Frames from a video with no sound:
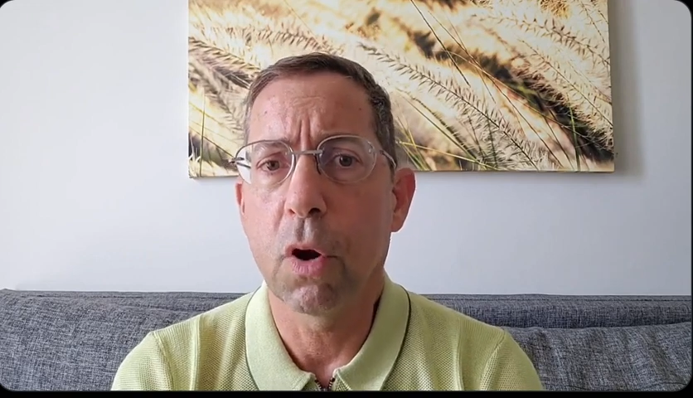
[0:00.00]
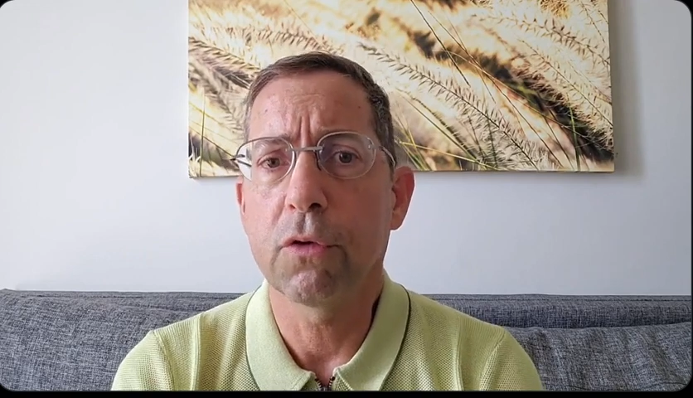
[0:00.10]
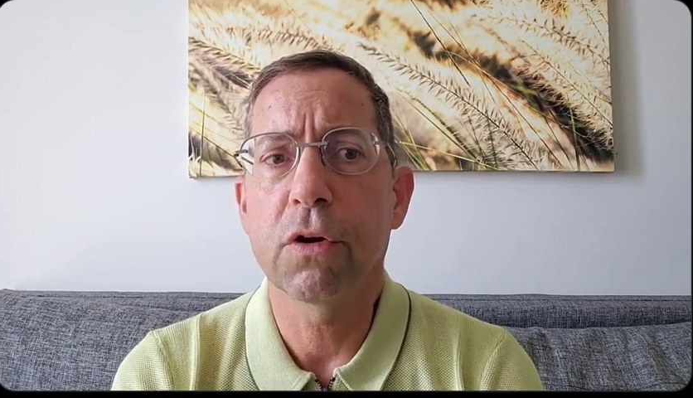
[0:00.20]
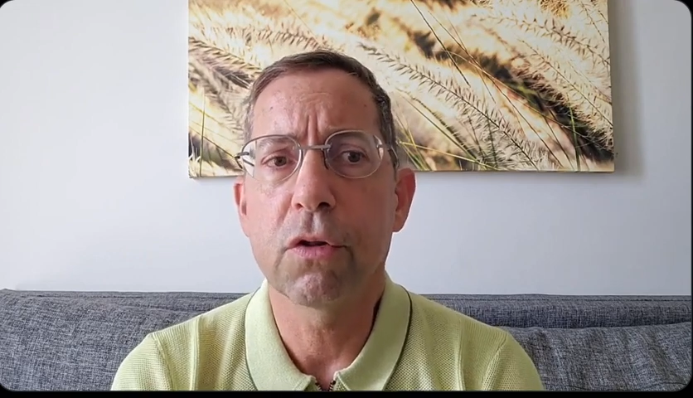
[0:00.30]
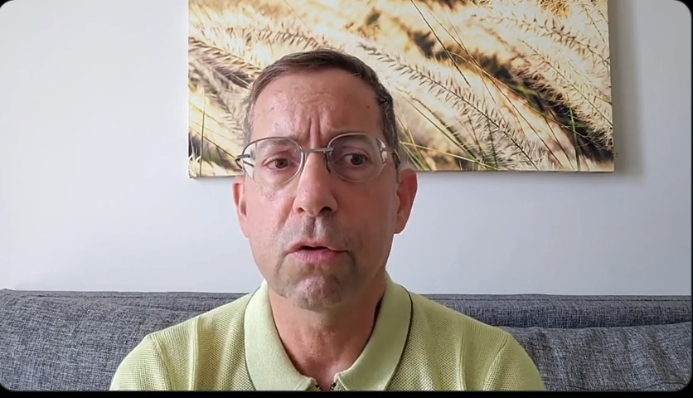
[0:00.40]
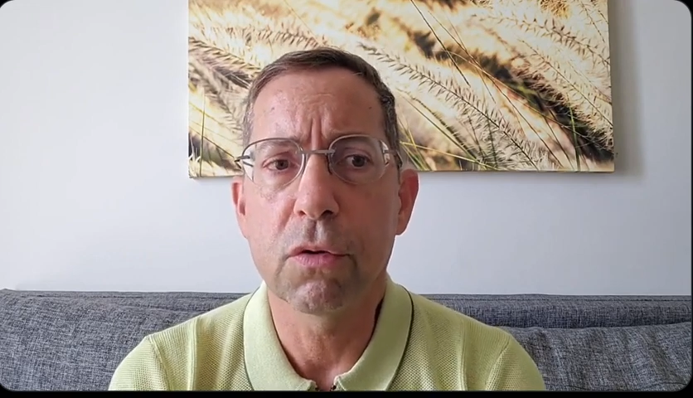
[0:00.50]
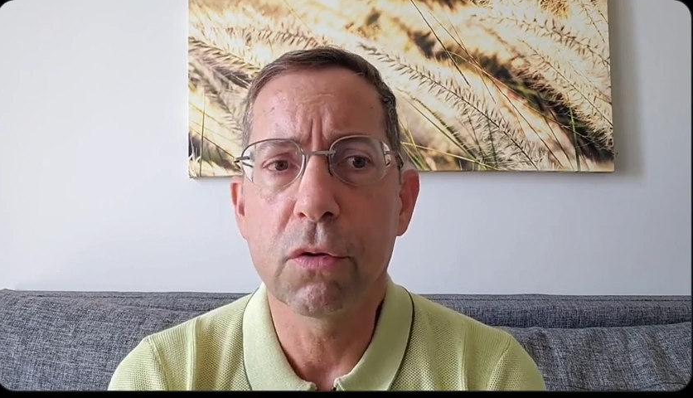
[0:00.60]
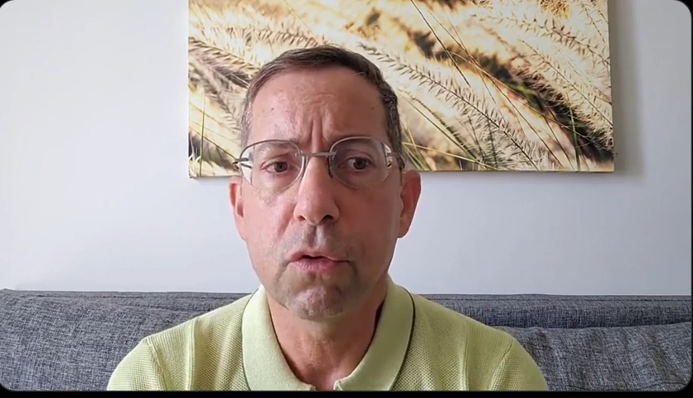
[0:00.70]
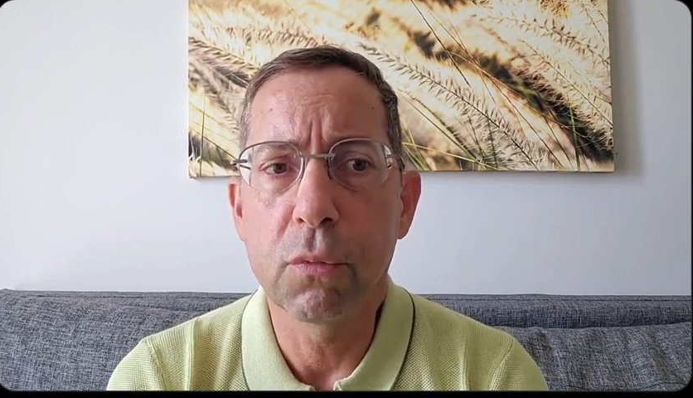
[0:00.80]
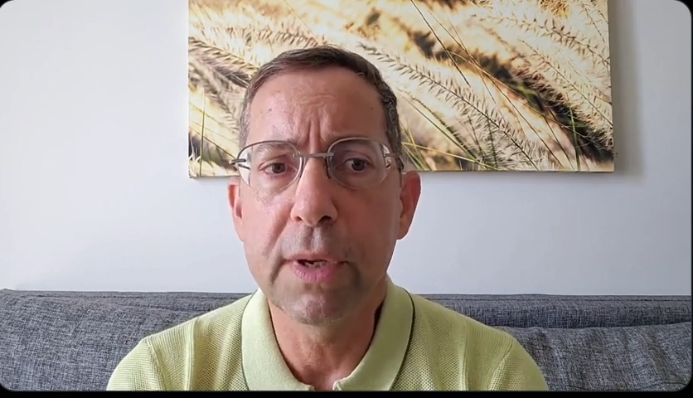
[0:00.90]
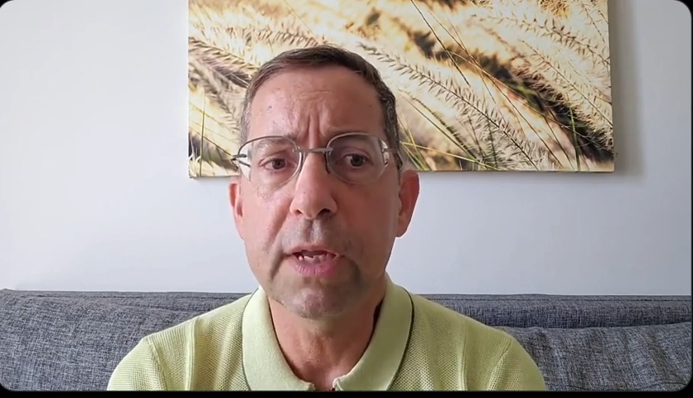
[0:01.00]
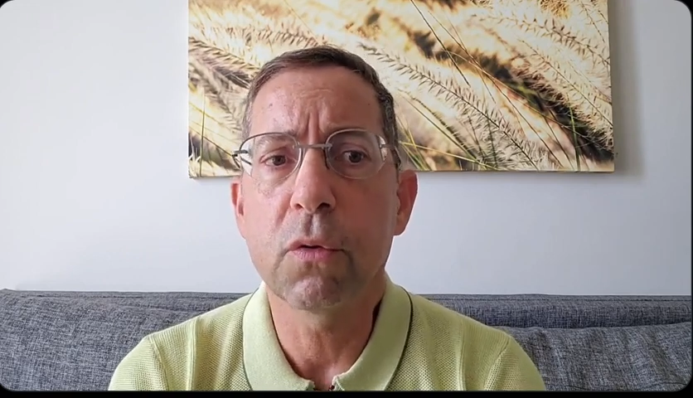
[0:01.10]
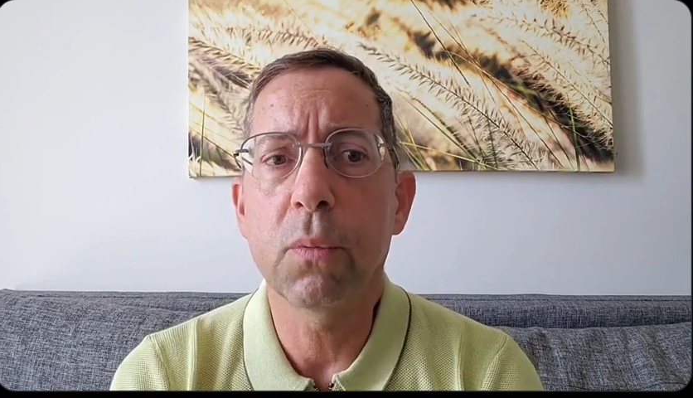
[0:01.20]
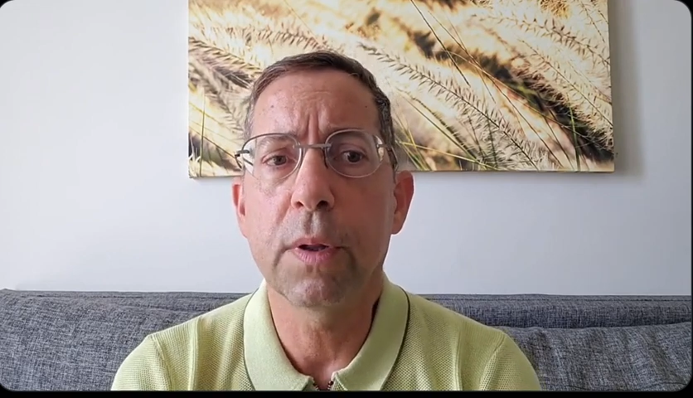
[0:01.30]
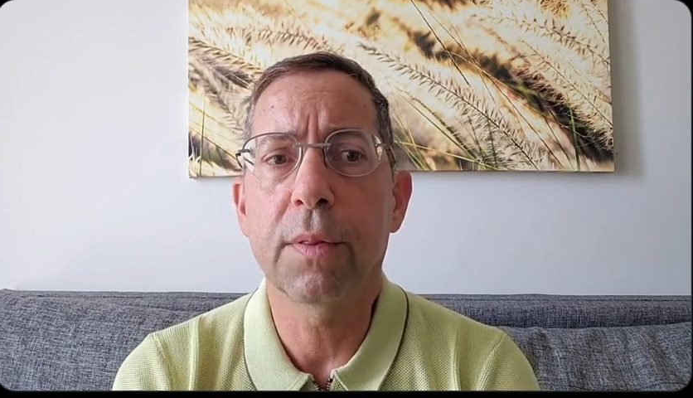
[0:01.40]
Washington to
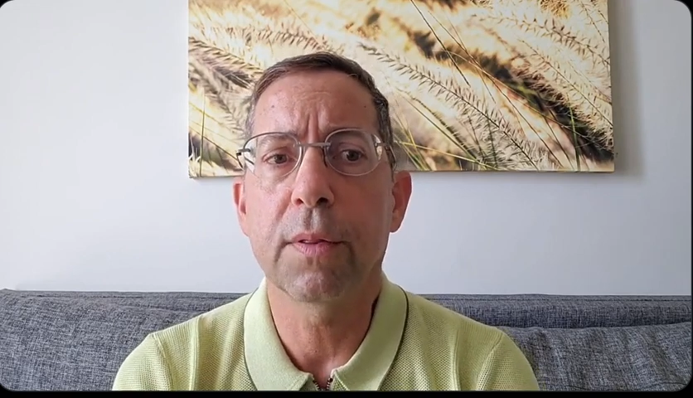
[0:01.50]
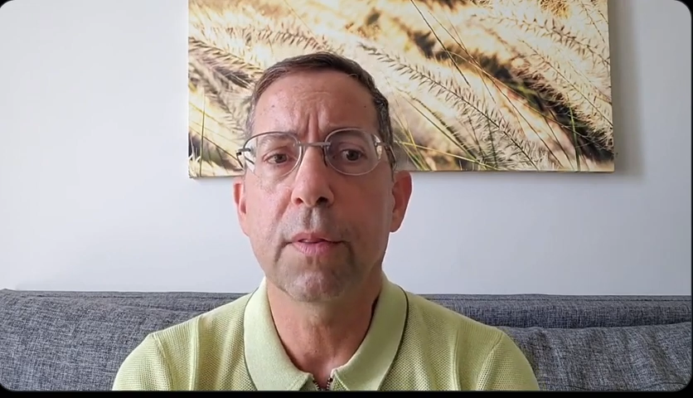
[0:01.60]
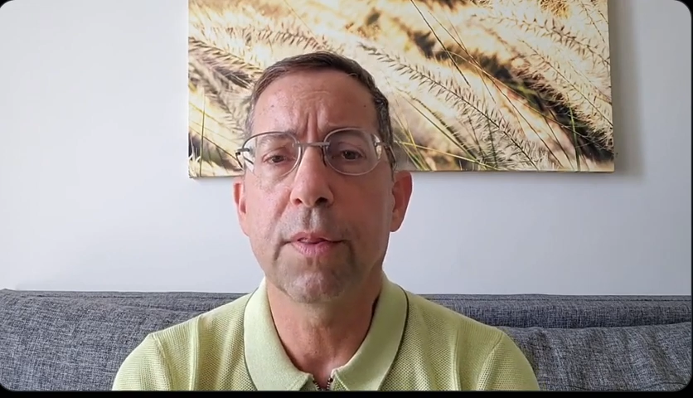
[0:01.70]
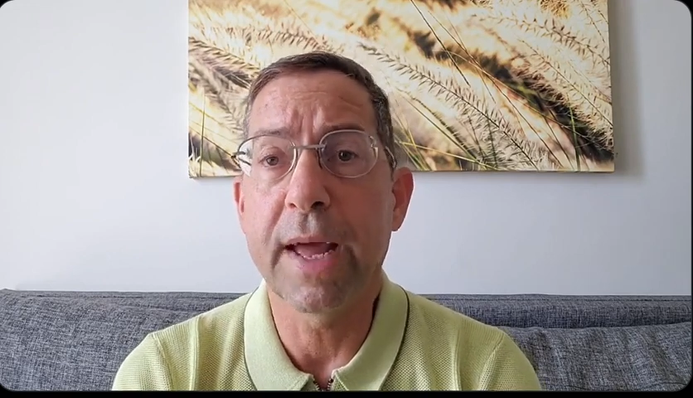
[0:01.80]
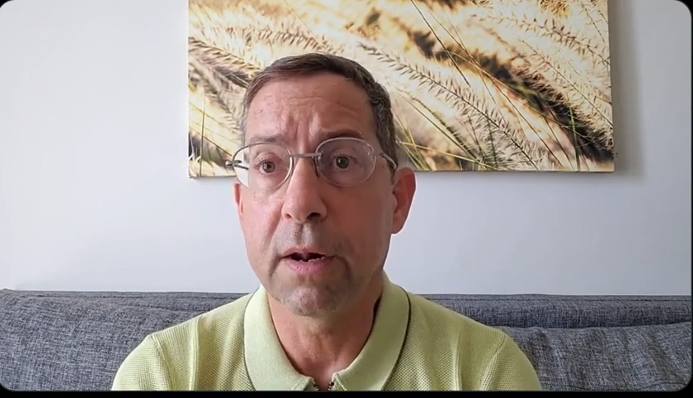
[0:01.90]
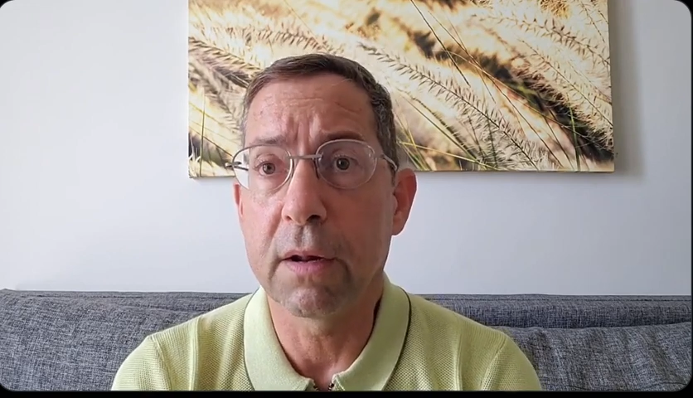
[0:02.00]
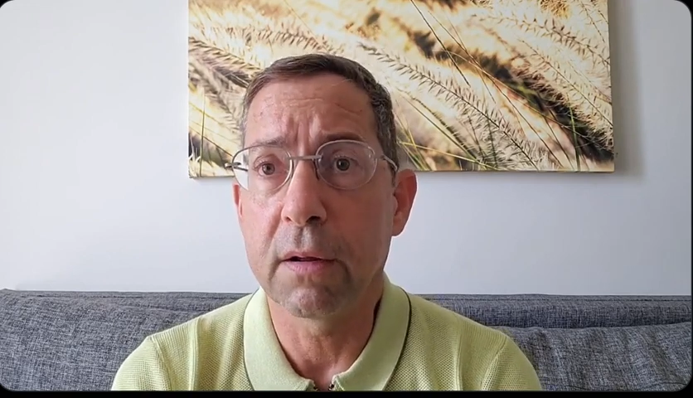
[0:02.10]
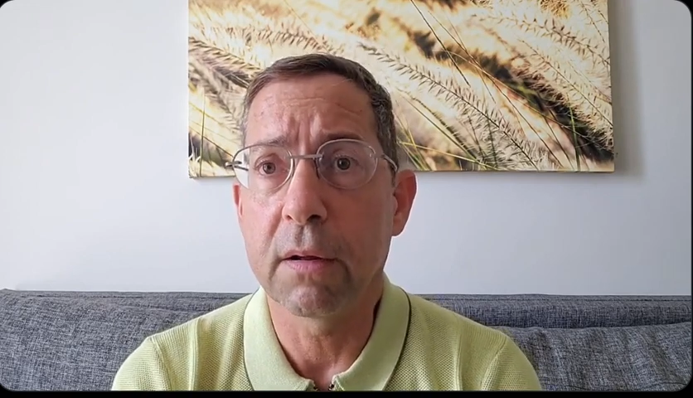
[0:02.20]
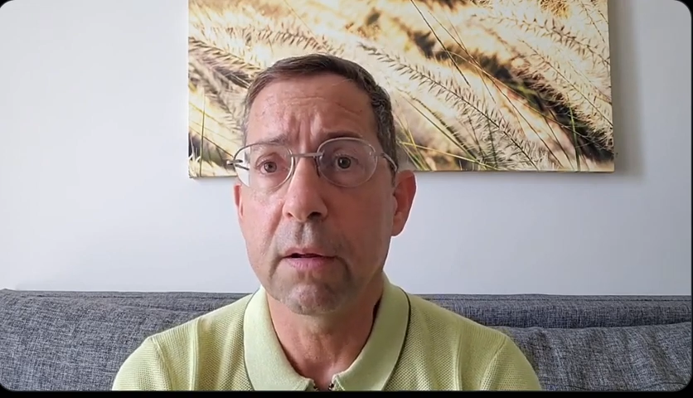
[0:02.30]
meet with then